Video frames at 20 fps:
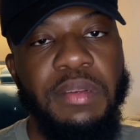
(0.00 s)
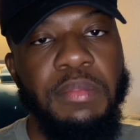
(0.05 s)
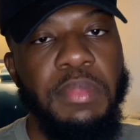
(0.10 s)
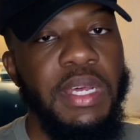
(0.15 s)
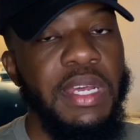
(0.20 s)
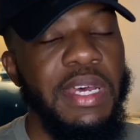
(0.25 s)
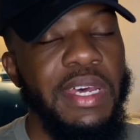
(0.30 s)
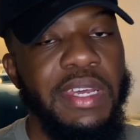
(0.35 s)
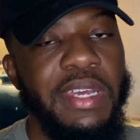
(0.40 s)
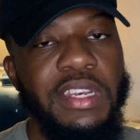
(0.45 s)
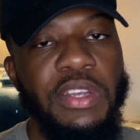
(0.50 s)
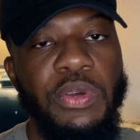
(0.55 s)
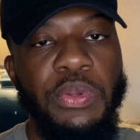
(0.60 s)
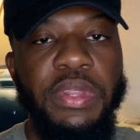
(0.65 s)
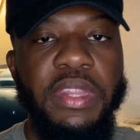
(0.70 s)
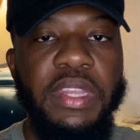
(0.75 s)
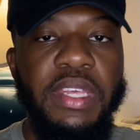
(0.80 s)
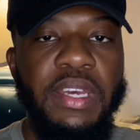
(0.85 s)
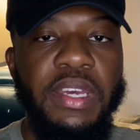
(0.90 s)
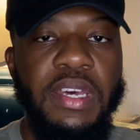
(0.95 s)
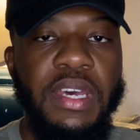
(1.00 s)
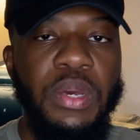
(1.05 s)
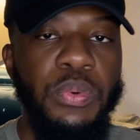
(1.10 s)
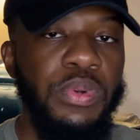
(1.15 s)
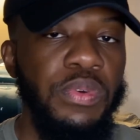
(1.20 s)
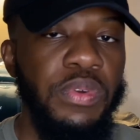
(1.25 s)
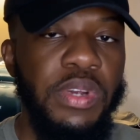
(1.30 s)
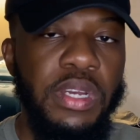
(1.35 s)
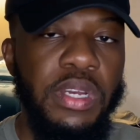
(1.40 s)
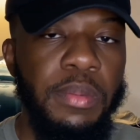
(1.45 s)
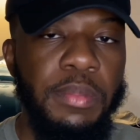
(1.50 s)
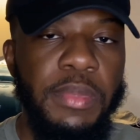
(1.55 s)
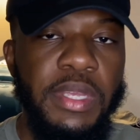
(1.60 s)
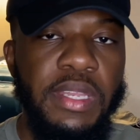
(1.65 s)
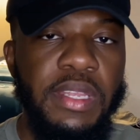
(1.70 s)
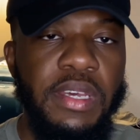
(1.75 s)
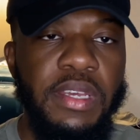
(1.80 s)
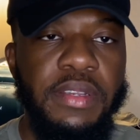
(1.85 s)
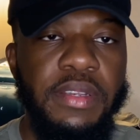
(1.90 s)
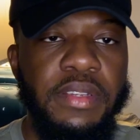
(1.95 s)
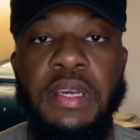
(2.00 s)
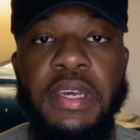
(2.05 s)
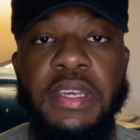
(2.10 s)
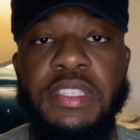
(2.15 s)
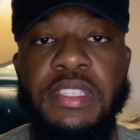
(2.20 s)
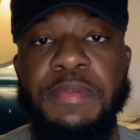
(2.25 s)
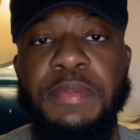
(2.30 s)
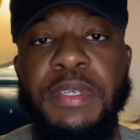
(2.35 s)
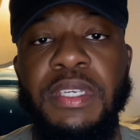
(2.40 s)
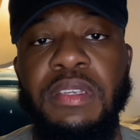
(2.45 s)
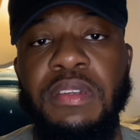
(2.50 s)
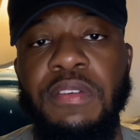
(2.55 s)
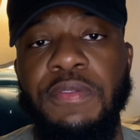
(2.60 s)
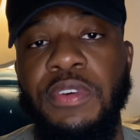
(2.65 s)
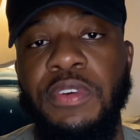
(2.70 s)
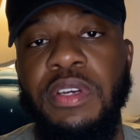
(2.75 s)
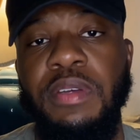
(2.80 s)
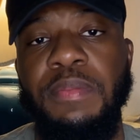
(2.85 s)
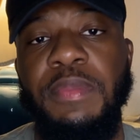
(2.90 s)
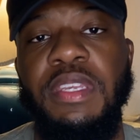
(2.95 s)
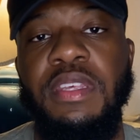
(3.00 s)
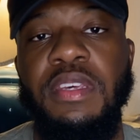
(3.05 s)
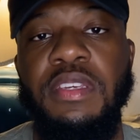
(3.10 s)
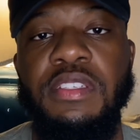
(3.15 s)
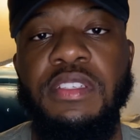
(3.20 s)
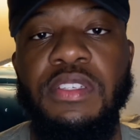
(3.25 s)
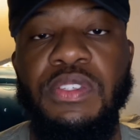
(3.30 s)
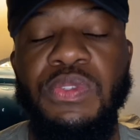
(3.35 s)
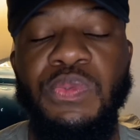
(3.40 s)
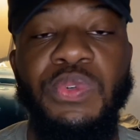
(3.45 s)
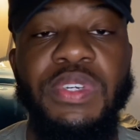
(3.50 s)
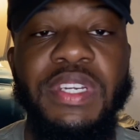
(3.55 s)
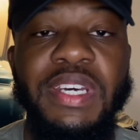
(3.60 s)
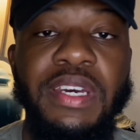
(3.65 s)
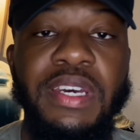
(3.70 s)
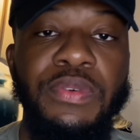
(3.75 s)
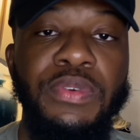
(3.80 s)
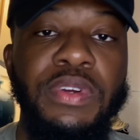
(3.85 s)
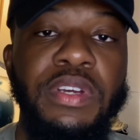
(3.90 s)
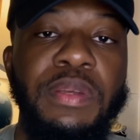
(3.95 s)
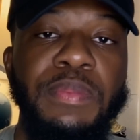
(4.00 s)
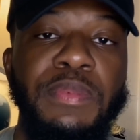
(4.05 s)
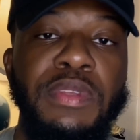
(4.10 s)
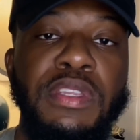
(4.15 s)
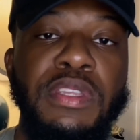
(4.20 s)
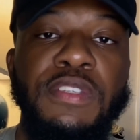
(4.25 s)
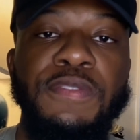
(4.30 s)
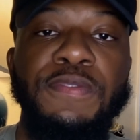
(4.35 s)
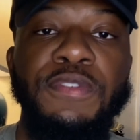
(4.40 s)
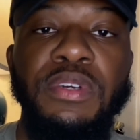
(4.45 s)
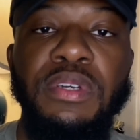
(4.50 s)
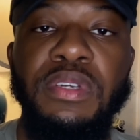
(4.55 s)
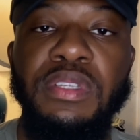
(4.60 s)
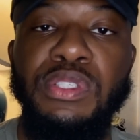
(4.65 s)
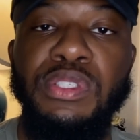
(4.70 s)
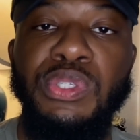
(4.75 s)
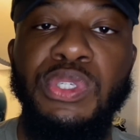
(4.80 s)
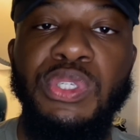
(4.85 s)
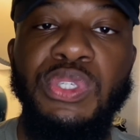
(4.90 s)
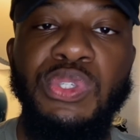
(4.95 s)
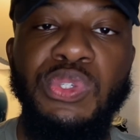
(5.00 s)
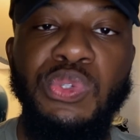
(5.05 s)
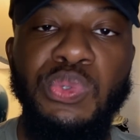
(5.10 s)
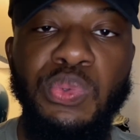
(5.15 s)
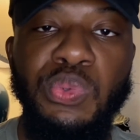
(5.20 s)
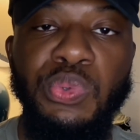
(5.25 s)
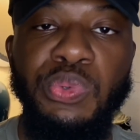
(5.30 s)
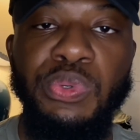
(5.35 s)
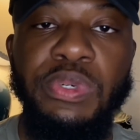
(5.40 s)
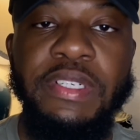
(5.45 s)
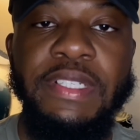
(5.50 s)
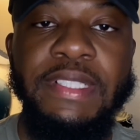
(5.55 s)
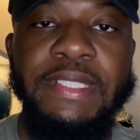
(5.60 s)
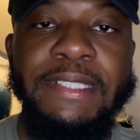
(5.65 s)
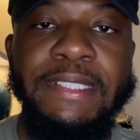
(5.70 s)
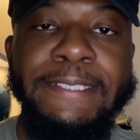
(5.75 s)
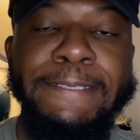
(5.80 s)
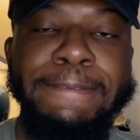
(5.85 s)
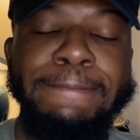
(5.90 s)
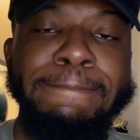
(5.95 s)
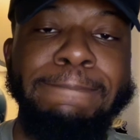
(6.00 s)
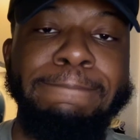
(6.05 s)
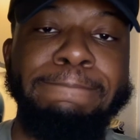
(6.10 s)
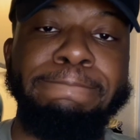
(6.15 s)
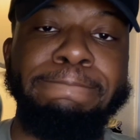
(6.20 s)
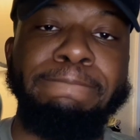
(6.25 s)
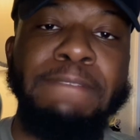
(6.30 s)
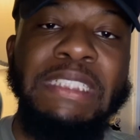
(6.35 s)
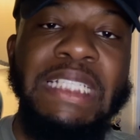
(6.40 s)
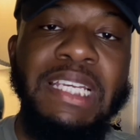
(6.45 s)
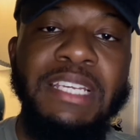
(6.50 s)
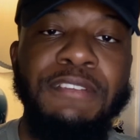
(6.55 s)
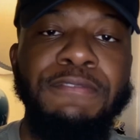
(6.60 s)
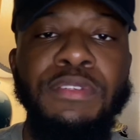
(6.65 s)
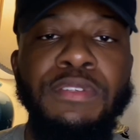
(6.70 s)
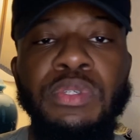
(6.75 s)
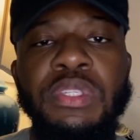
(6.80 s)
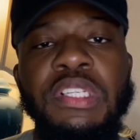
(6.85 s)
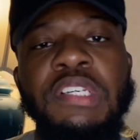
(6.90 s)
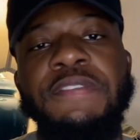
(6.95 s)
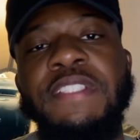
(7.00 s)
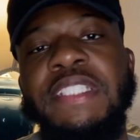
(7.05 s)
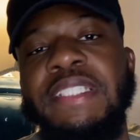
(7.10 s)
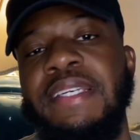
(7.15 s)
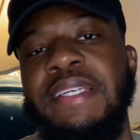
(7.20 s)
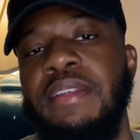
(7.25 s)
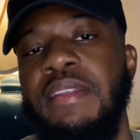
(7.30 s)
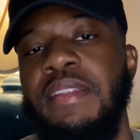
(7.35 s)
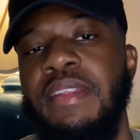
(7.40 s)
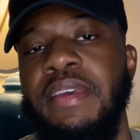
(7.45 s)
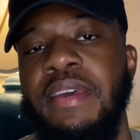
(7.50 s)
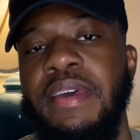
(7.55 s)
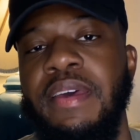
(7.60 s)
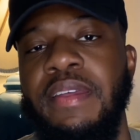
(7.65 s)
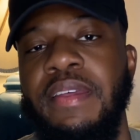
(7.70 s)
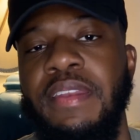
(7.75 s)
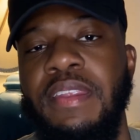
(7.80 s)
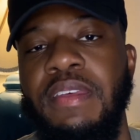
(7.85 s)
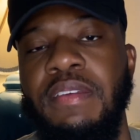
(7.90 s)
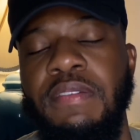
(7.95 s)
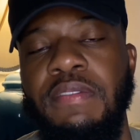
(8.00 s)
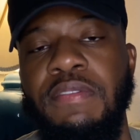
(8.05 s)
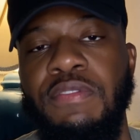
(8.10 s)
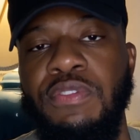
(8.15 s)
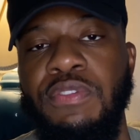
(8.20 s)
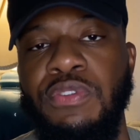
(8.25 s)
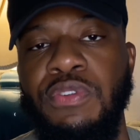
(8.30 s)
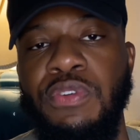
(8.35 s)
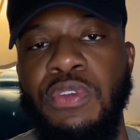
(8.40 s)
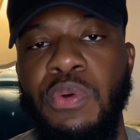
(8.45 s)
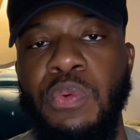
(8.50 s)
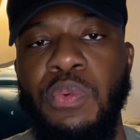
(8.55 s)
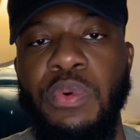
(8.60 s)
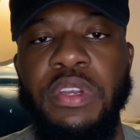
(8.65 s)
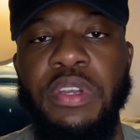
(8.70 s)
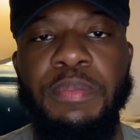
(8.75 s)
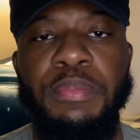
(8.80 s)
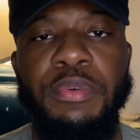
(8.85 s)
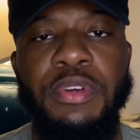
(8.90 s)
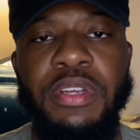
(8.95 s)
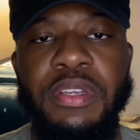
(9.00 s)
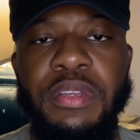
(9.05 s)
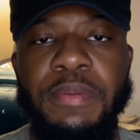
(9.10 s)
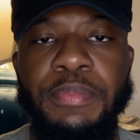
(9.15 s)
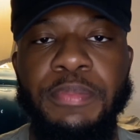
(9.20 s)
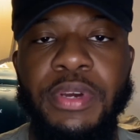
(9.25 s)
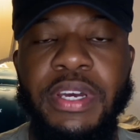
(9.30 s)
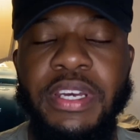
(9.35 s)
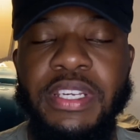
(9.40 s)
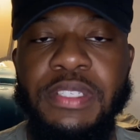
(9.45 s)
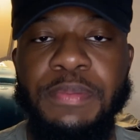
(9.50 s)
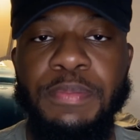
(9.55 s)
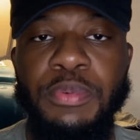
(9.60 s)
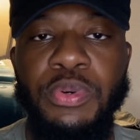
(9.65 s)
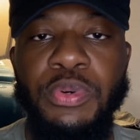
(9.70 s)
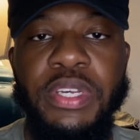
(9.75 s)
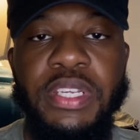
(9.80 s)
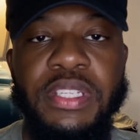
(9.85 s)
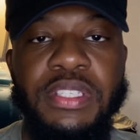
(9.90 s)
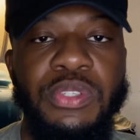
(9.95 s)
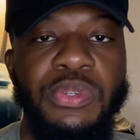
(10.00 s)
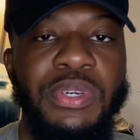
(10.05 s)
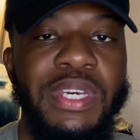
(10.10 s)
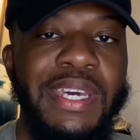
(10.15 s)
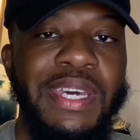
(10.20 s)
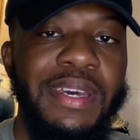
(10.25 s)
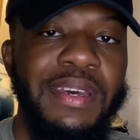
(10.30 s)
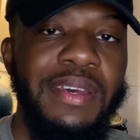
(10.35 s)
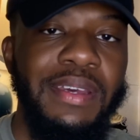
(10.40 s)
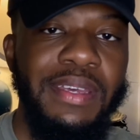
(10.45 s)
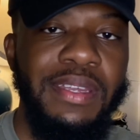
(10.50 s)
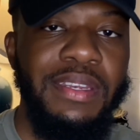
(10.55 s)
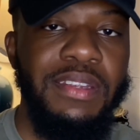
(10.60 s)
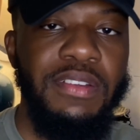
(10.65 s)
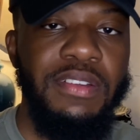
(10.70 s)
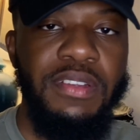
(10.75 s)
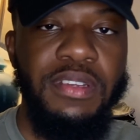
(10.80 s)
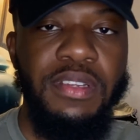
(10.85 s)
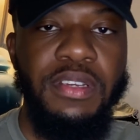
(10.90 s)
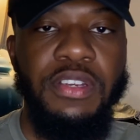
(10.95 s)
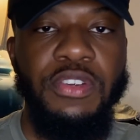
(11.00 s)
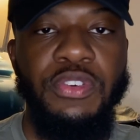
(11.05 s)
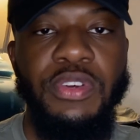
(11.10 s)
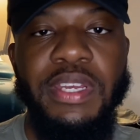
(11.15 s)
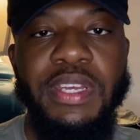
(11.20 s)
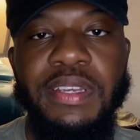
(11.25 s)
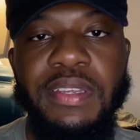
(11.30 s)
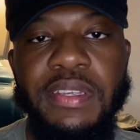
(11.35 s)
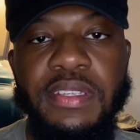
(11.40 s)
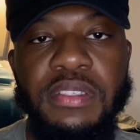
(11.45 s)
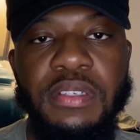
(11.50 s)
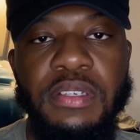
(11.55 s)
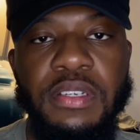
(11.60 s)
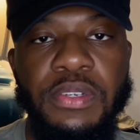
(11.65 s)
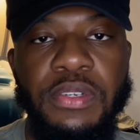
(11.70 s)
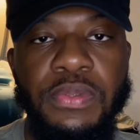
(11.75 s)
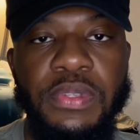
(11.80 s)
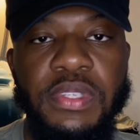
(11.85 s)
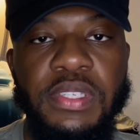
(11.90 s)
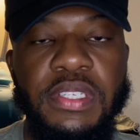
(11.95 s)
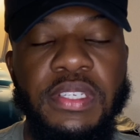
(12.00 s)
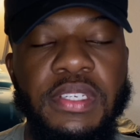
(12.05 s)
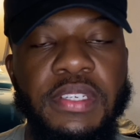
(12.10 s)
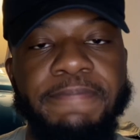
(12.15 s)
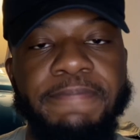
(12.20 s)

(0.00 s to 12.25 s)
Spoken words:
but I don't think I would recommend that. And speaking of recommendations, would I recommend this fragrance to you? If you love Sedley and don't want to pay the price point, you can't get it on a great discount,